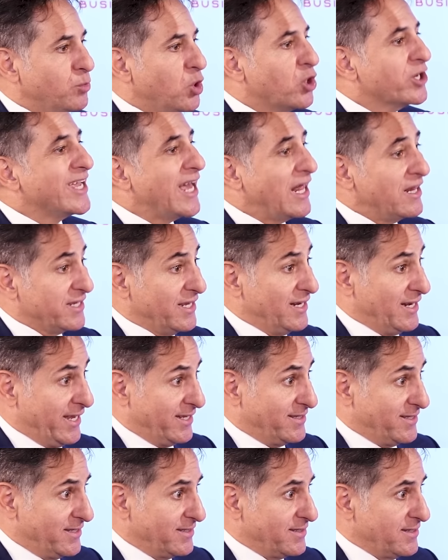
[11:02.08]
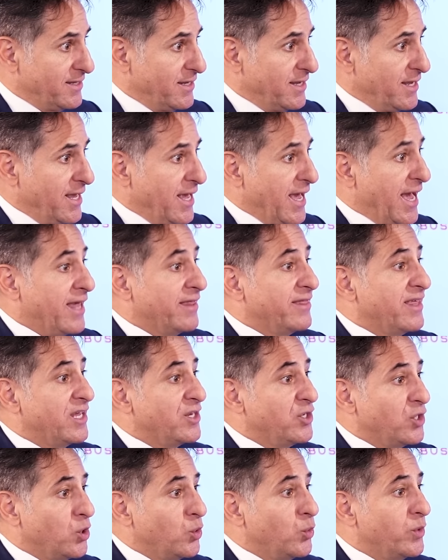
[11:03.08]
more calculated, and they
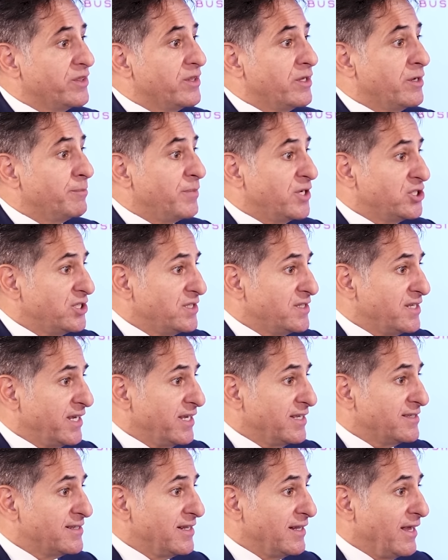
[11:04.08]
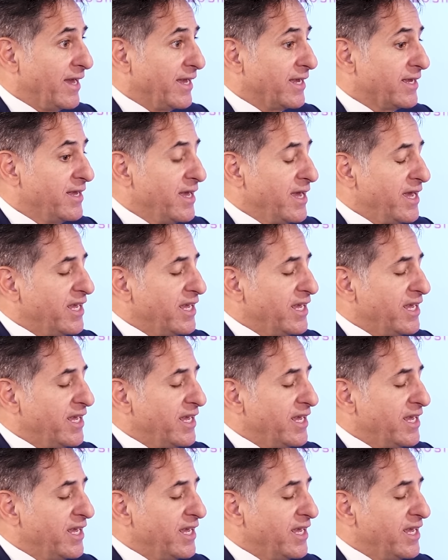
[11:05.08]
know what their budgeting is like.